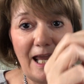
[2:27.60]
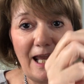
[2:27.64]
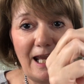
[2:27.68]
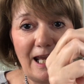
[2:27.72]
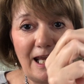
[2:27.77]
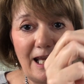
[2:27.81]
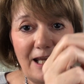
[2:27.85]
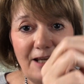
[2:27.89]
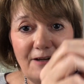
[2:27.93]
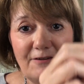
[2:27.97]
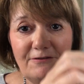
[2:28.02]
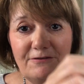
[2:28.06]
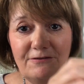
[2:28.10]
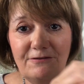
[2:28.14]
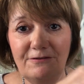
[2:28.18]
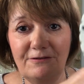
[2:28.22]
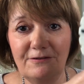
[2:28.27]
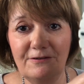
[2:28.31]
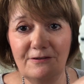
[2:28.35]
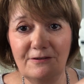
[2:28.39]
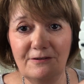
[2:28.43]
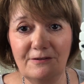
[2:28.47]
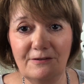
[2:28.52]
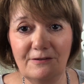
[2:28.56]
If
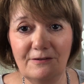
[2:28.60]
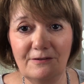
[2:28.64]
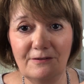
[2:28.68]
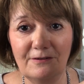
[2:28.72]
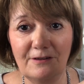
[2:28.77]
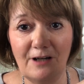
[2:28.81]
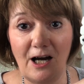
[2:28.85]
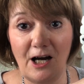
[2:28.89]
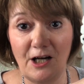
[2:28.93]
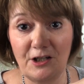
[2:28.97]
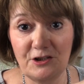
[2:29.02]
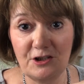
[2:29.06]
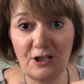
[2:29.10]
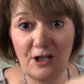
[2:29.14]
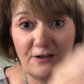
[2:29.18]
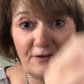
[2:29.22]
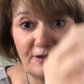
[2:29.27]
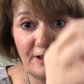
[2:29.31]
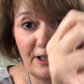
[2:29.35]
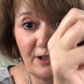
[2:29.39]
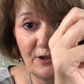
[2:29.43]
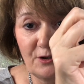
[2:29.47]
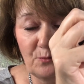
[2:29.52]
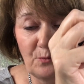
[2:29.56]
I turn
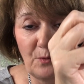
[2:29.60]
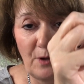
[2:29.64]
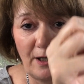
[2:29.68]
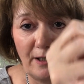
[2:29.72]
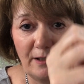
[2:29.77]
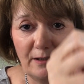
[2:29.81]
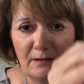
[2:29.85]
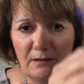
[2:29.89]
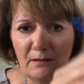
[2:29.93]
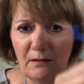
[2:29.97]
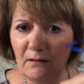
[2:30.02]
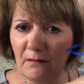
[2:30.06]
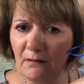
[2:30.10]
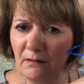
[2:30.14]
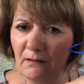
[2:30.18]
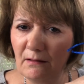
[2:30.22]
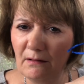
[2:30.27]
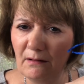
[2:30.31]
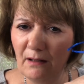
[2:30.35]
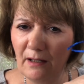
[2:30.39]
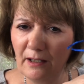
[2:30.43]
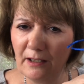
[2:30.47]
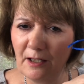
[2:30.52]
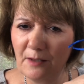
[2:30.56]
the other way,
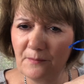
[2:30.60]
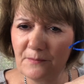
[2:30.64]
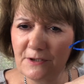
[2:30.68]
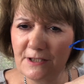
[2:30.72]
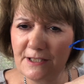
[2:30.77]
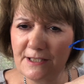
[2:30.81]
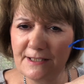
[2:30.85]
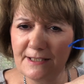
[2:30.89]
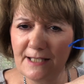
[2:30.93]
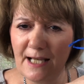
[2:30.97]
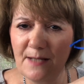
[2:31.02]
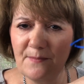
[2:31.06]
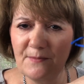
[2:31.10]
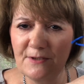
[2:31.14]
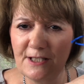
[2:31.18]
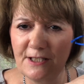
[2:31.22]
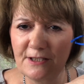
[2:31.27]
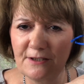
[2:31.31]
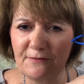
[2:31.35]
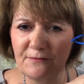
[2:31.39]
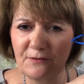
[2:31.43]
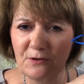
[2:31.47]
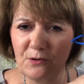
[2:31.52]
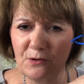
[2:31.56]
I come to the same
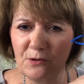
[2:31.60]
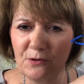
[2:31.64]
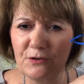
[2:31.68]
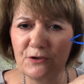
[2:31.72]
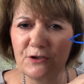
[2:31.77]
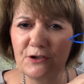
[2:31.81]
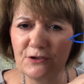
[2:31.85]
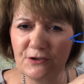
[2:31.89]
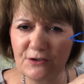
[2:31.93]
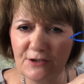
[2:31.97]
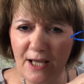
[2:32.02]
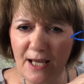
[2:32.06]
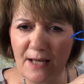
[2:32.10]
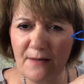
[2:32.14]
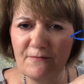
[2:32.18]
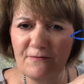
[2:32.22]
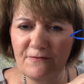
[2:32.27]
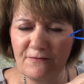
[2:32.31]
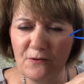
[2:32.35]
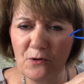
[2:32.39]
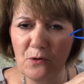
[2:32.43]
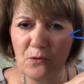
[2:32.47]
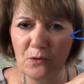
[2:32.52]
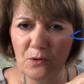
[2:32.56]
set of chords, the same
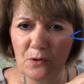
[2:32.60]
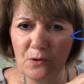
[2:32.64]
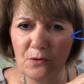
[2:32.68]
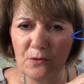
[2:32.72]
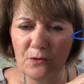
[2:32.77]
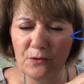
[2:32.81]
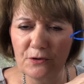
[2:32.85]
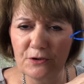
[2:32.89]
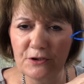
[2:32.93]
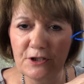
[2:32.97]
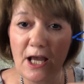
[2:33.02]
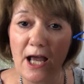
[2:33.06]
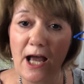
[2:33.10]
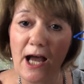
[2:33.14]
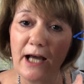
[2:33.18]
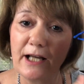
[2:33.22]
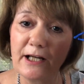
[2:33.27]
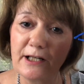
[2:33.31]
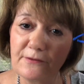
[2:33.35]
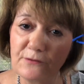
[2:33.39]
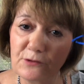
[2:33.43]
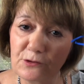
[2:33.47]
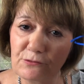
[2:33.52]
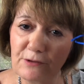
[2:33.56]
4 chords, and
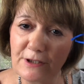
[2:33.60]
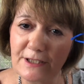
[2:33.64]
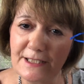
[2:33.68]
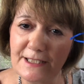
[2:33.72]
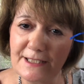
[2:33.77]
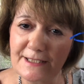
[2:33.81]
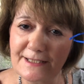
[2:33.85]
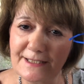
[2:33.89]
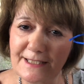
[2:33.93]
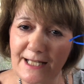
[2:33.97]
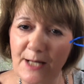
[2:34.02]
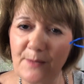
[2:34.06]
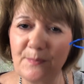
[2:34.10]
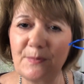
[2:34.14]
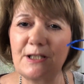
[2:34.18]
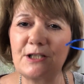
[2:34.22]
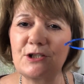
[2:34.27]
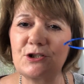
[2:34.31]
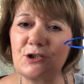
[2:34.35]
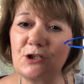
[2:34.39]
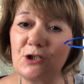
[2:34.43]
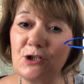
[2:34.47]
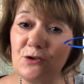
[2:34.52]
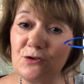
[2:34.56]
I've already
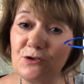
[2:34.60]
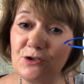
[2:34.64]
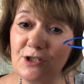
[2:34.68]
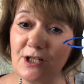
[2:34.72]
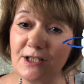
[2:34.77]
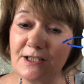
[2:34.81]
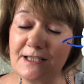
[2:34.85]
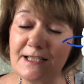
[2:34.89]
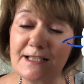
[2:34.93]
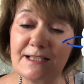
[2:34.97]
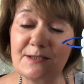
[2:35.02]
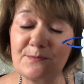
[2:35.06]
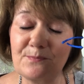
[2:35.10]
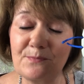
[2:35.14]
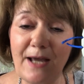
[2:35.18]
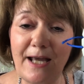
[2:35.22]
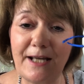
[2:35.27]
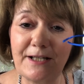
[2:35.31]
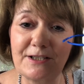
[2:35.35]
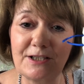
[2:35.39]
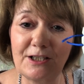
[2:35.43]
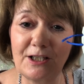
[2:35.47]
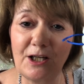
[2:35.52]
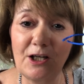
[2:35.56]
established that it doesn't
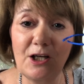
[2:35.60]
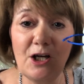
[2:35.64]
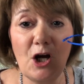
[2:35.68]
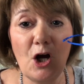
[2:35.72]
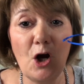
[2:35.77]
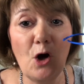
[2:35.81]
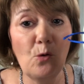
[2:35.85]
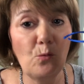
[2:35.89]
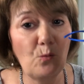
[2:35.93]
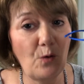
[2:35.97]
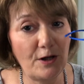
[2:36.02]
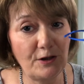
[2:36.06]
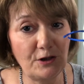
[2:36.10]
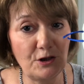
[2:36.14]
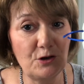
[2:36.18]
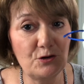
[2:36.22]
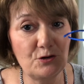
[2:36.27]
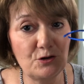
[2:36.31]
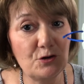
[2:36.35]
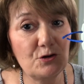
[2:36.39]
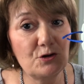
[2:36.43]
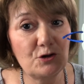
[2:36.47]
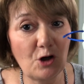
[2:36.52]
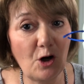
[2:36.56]
matter whether you
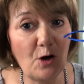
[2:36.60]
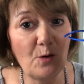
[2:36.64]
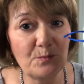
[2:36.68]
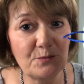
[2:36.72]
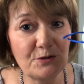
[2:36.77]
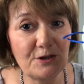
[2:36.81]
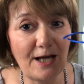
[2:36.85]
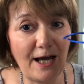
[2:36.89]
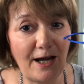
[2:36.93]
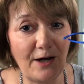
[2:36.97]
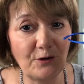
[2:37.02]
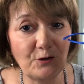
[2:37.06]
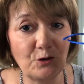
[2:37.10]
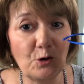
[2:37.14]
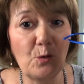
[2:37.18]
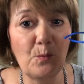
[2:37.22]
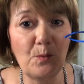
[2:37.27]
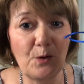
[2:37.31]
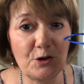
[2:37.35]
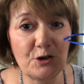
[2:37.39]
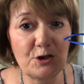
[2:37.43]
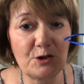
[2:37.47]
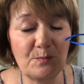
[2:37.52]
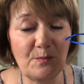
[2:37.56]
do top down or
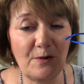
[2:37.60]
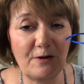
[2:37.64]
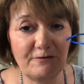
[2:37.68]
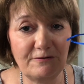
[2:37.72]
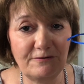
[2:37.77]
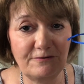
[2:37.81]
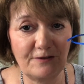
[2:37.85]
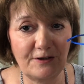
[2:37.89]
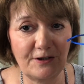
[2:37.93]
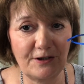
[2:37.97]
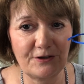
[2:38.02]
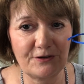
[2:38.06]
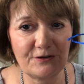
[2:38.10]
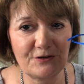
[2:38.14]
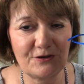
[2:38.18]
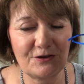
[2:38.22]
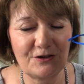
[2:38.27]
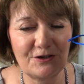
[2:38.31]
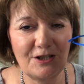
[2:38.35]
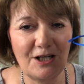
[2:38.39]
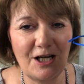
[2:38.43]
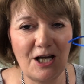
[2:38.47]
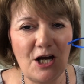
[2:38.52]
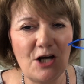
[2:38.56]
bottom up
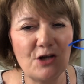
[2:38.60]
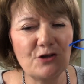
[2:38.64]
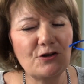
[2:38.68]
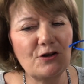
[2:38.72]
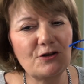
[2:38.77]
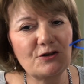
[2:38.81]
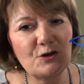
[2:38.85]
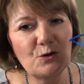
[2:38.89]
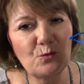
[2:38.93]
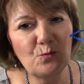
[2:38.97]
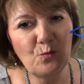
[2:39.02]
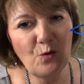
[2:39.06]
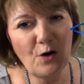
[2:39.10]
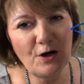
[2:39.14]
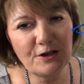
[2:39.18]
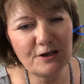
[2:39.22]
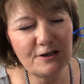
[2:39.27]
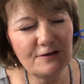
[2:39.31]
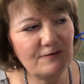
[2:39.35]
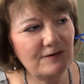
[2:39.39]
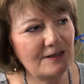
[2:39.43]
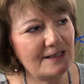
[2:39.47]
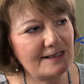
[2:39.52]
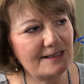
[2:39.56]
first. So it's a
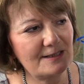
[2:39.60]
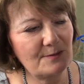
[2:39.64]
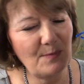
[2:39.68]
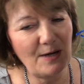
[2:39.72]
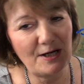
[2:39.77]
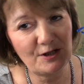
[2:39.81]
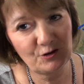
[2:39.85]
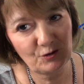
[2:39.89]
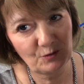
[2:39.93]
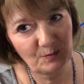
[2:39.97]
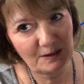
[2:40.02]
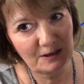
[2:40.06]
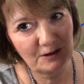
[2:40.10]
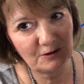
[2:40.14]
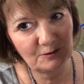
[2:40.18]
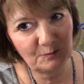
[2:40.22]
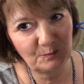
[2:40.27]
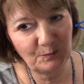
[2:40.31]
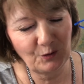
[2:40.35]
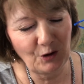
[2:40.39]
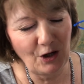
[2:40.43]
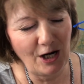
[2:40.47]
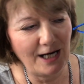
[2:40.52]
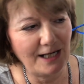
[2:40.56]
wonderfully symmetrical
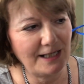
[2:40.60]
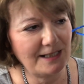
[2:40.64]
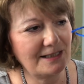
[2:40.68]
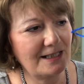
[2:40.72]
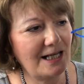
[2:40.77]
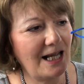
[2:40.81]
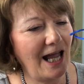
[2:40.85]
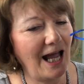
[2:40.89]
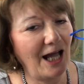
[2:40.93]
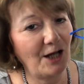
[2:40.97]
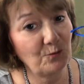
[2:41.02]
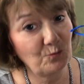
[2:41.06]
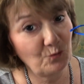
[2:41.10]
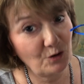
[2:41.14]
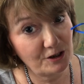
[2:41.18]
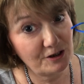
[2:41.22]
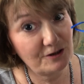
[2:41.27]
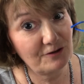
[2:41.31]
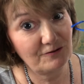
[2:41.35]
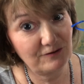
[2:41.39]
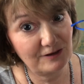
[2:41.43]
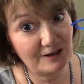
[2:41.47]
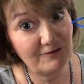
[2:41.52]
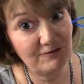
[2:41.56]
braid and
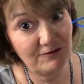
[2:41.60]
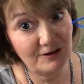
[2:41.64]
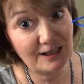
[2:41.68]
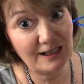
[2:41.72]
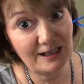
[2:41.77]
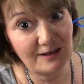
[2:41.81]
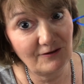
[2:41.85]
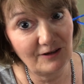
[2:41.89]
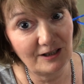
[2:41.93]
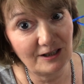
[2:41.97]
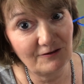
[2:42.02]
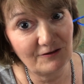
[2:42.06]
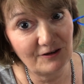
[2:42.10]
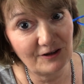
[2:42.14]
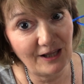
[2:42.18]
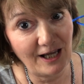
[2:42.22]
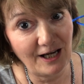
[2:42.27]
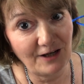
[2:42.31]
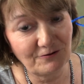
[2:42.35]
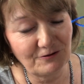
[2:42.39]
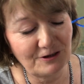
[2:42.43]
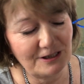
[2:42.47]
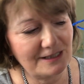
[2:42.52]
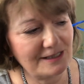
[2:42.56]
wonderfully forgiving for
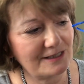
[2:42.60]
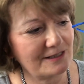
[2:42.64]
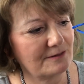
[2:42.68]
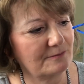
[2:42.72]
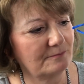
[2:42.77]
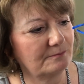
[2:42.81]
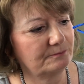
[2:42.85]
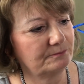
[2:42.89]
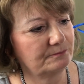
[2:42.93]
that reason.